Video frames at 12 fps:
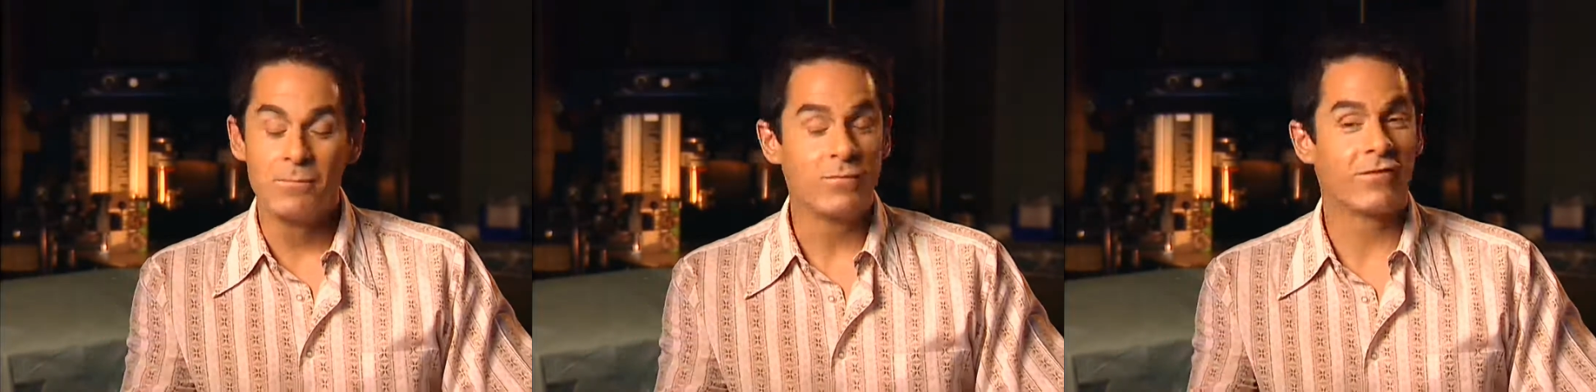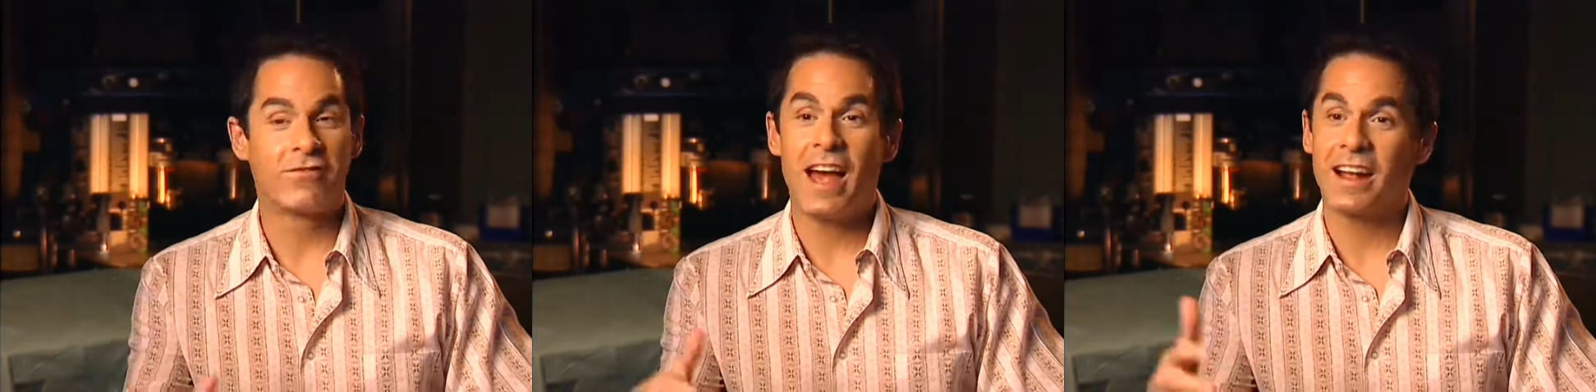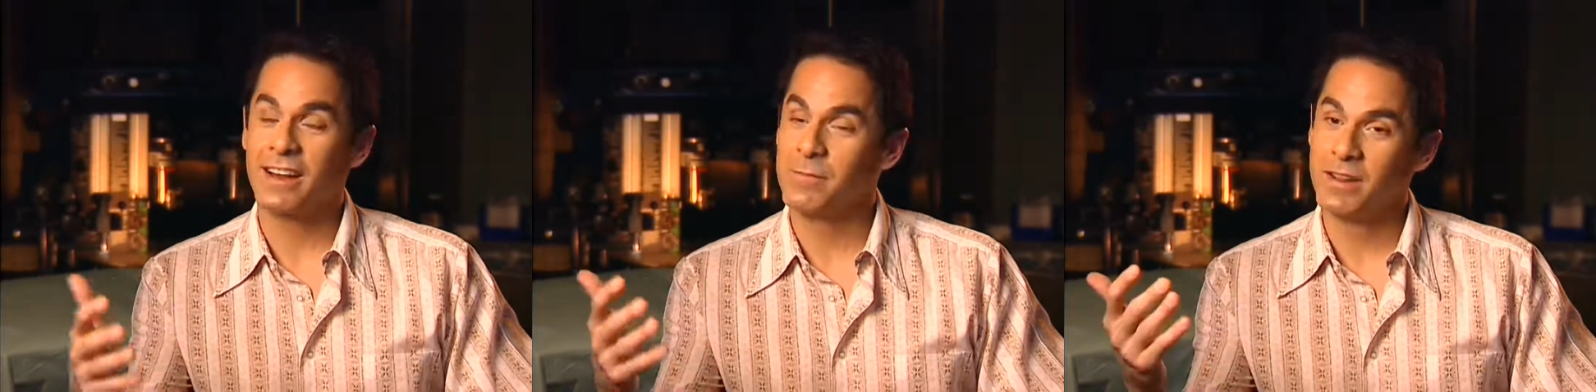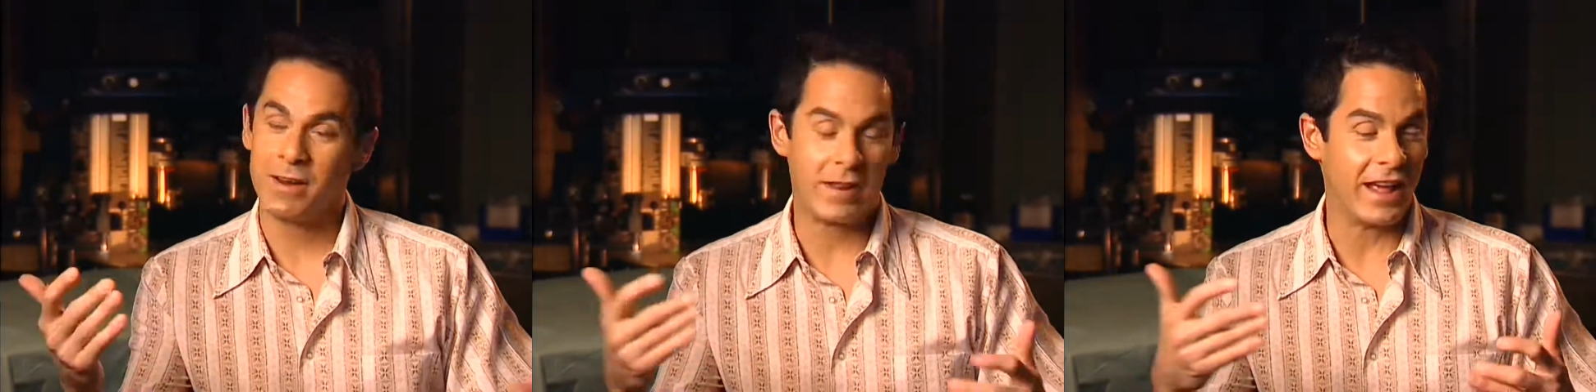In fact,
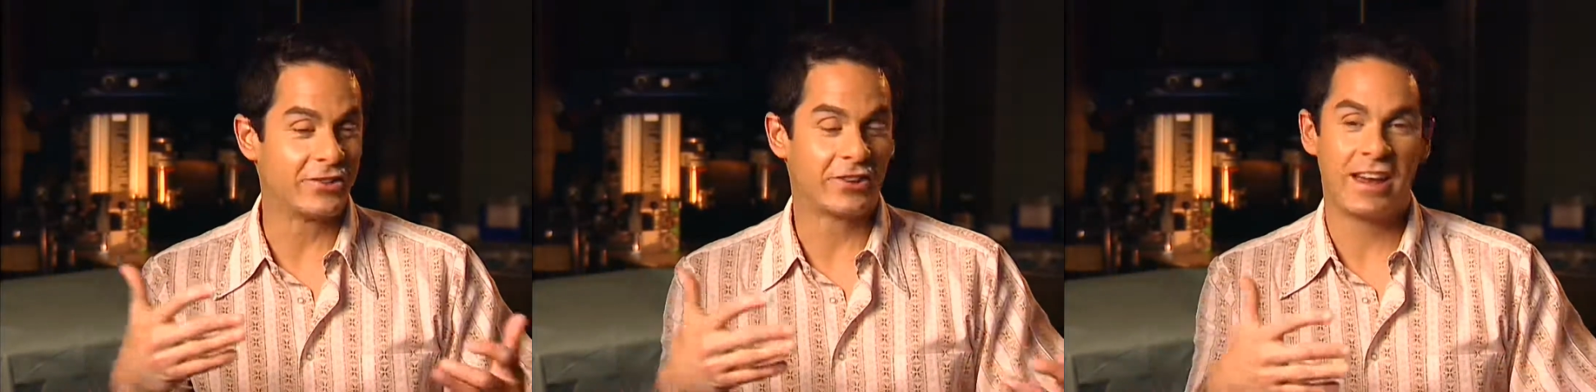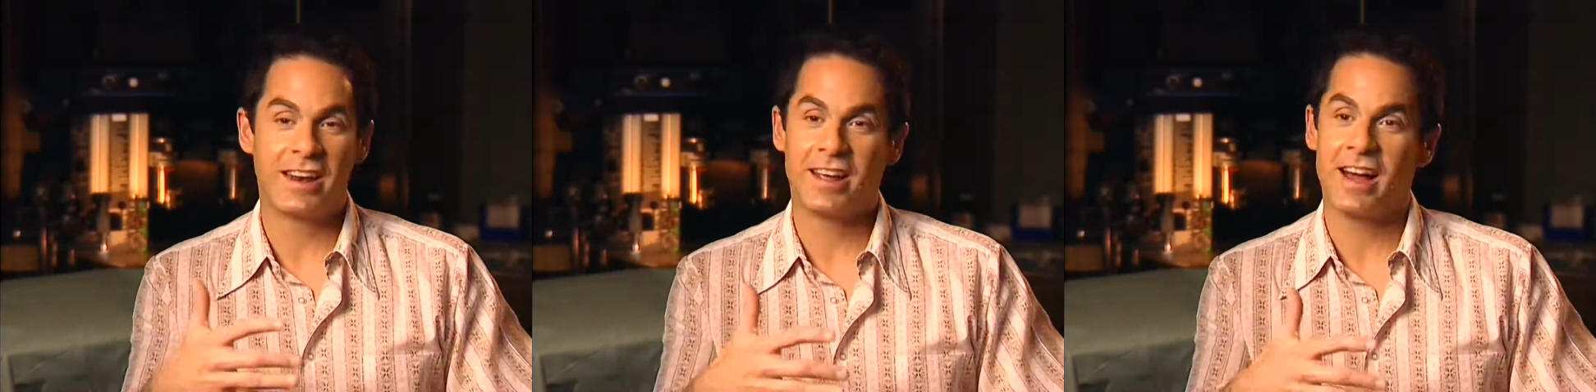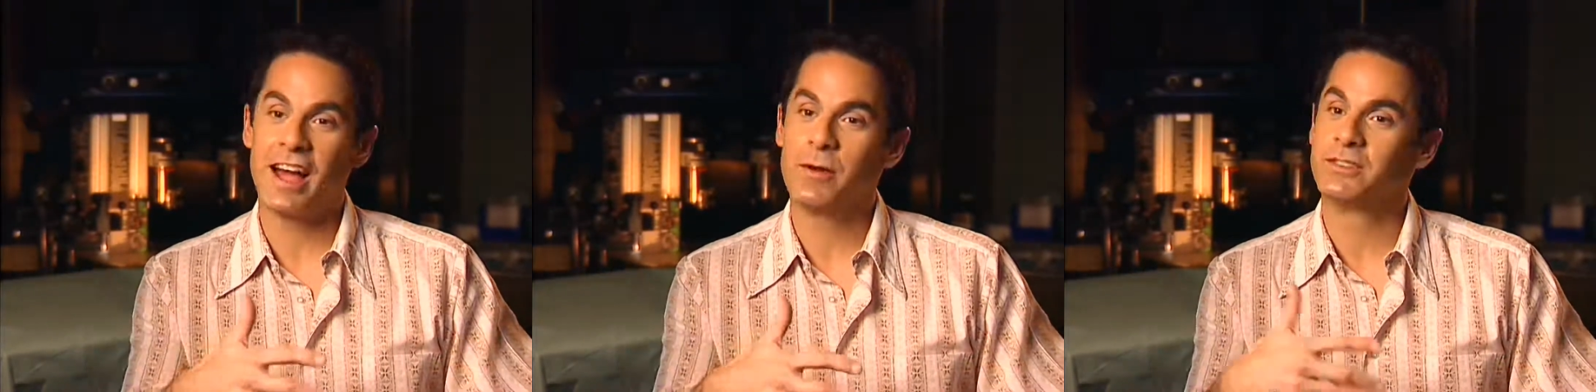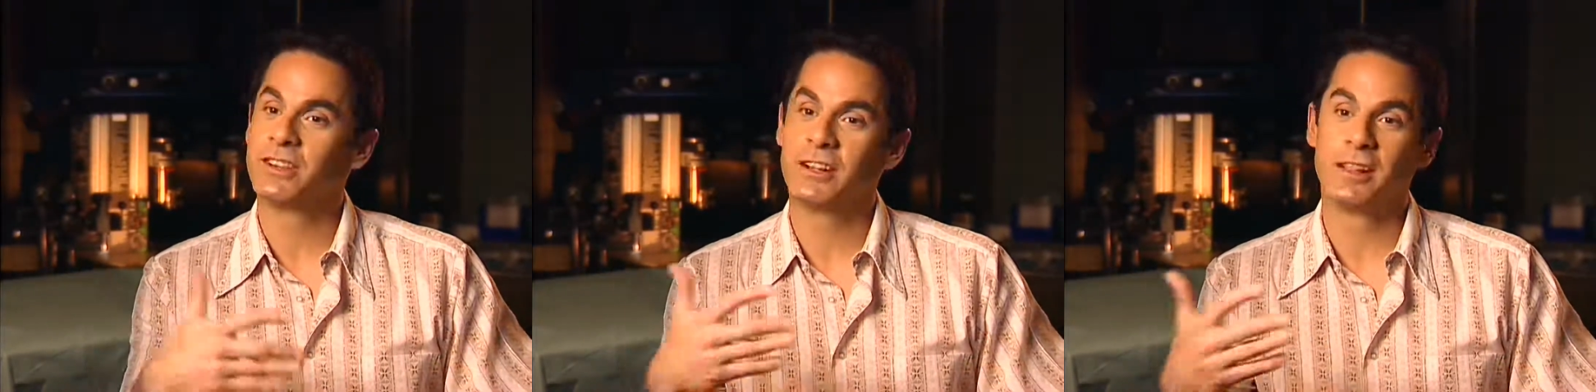I'm an educated guy. I
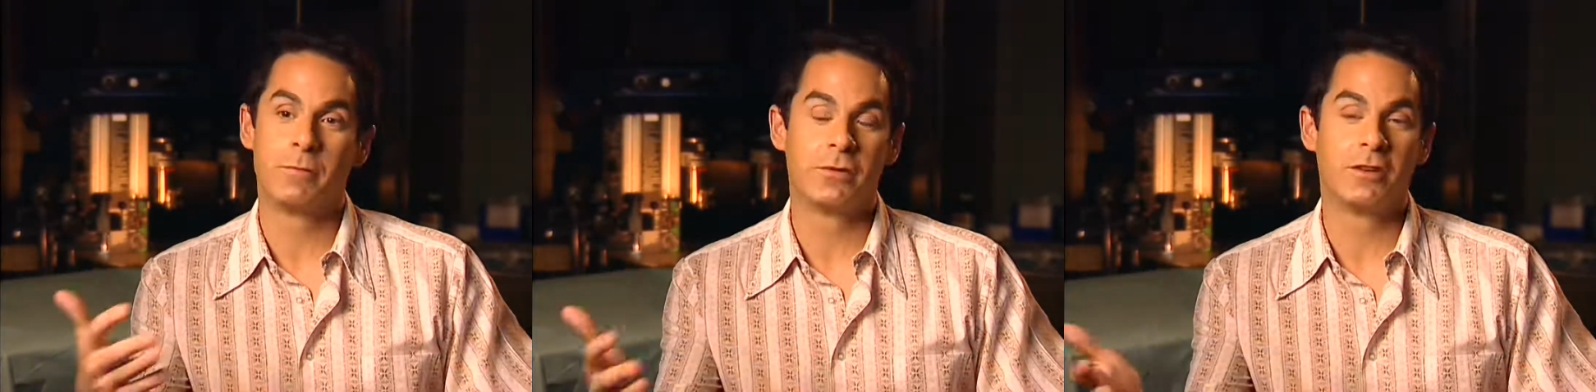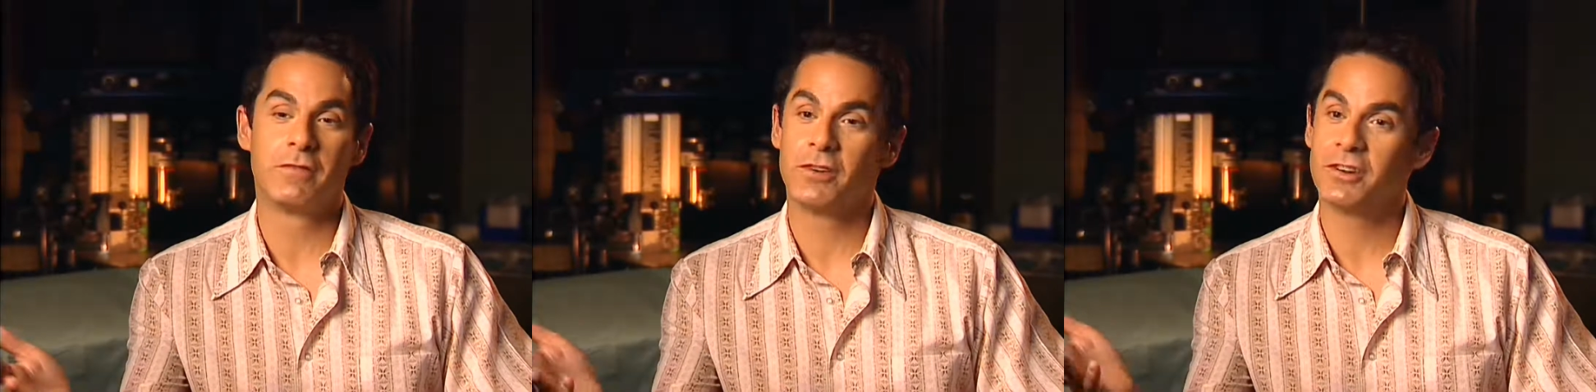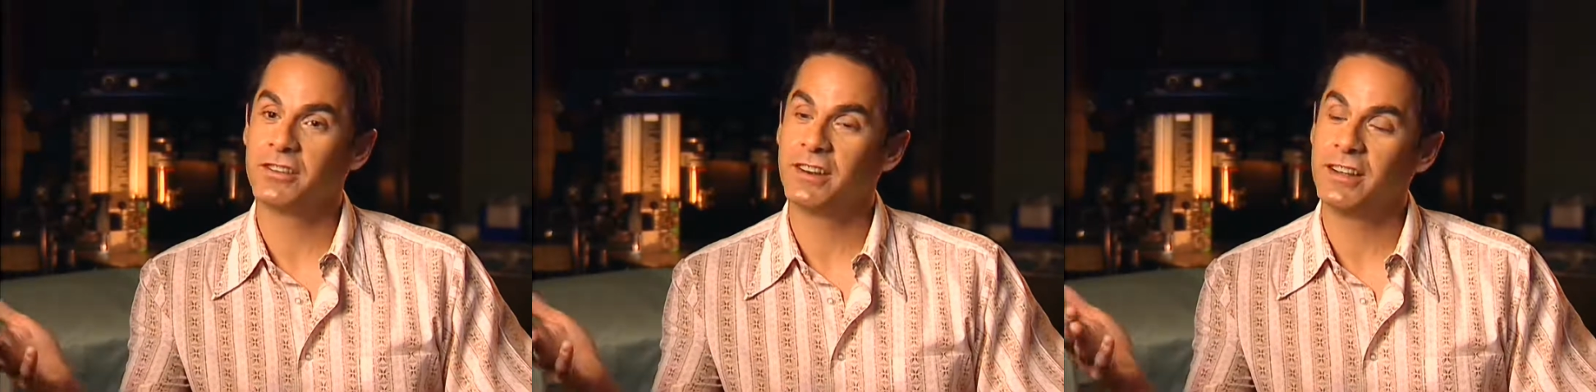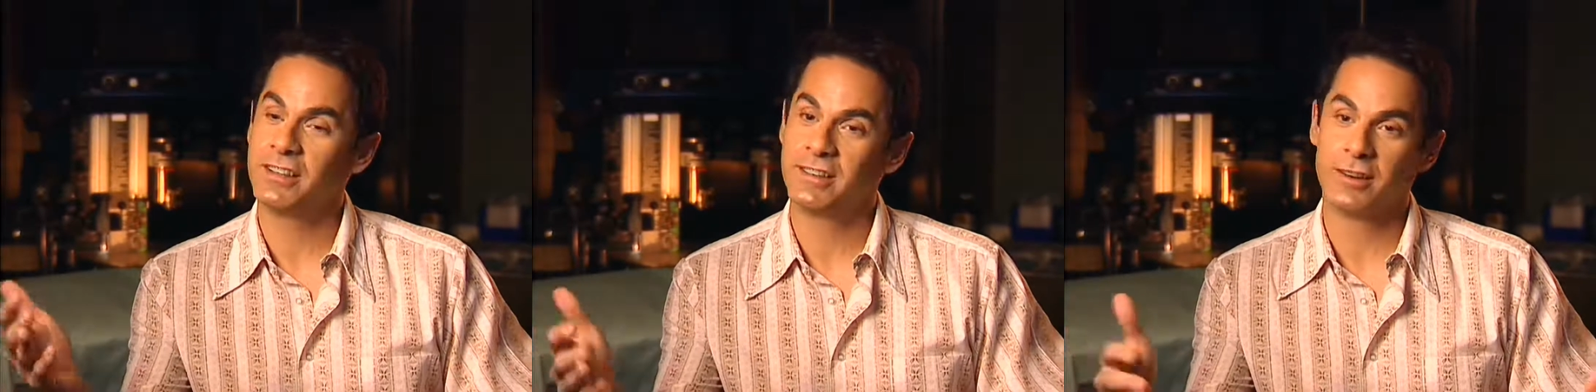went to Columbia
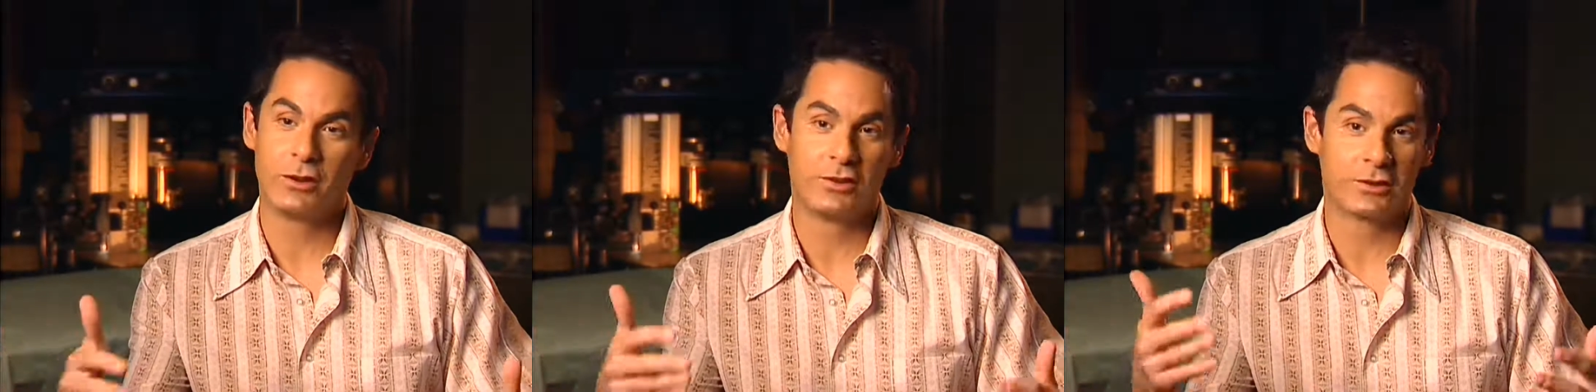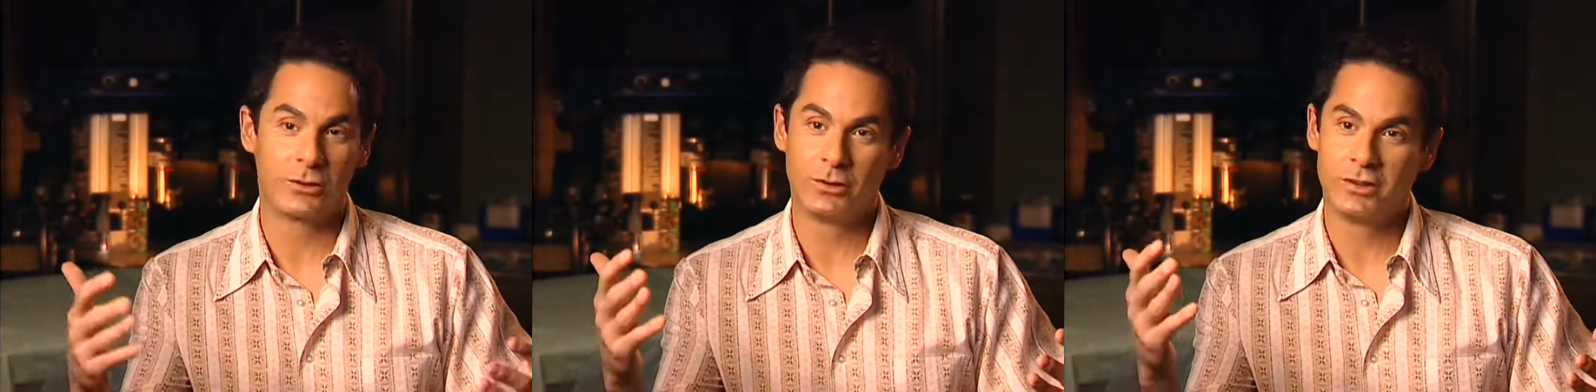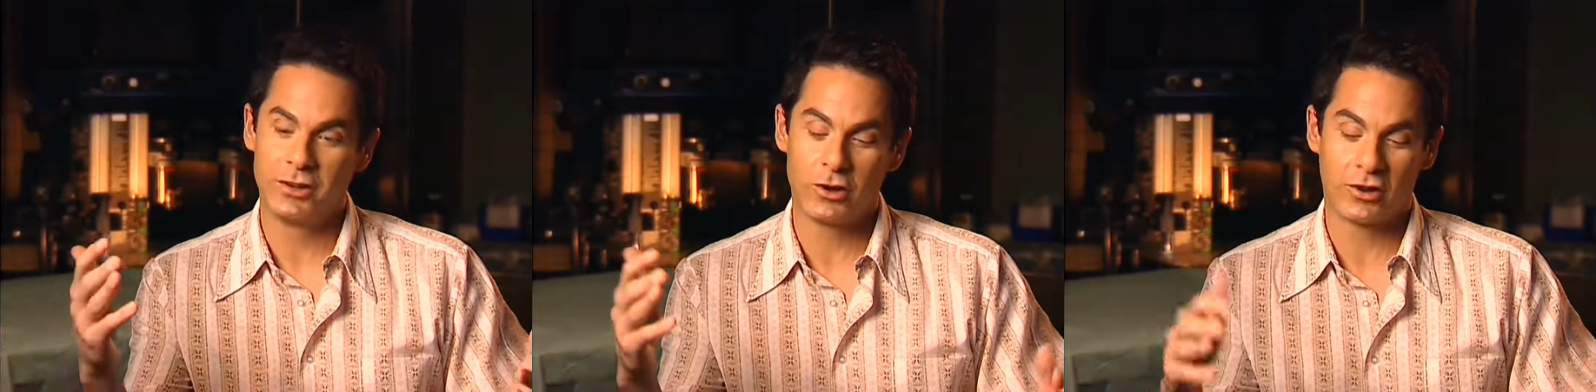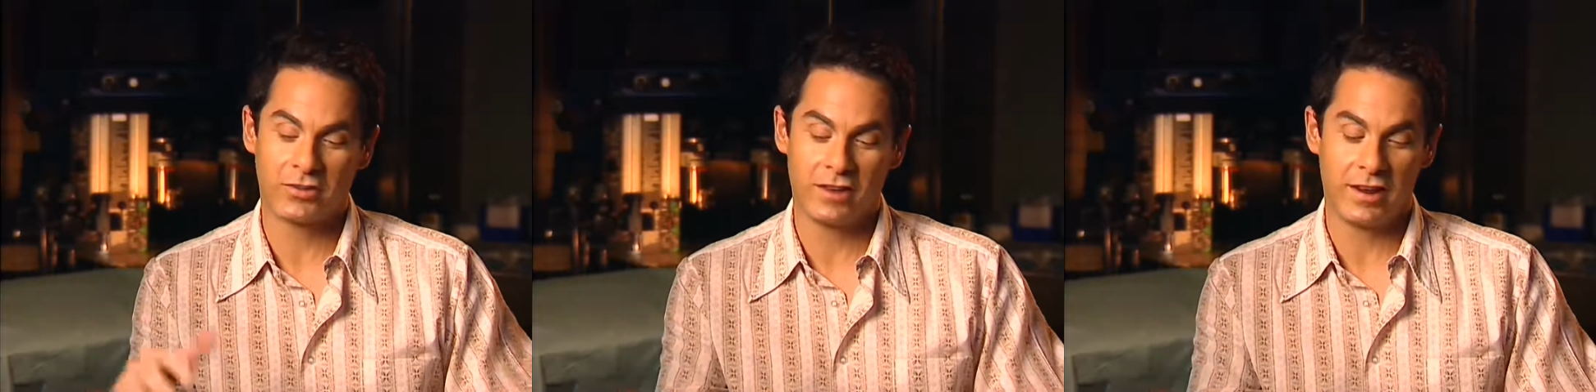University. It's a good school in New
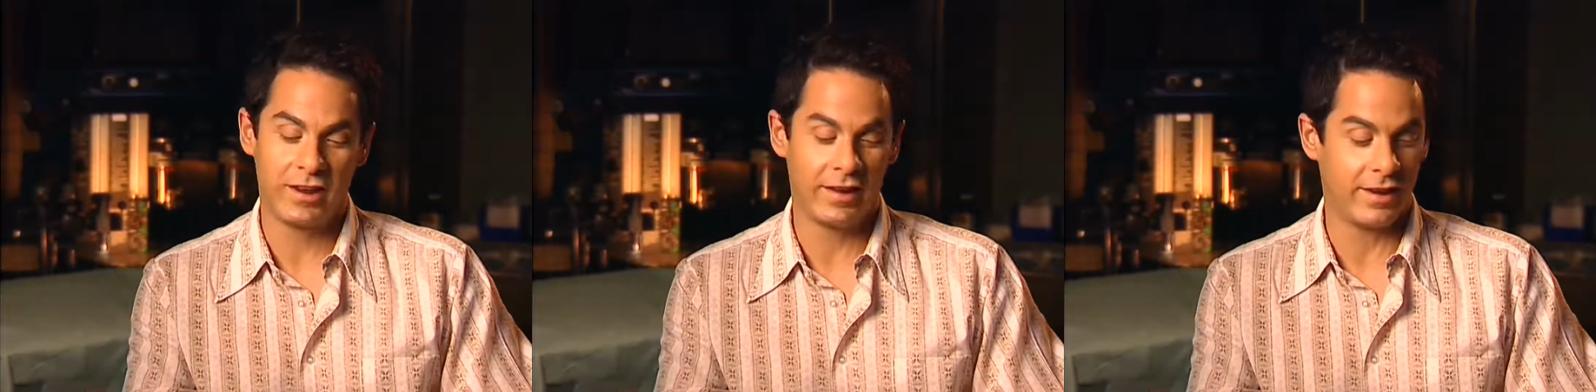York City.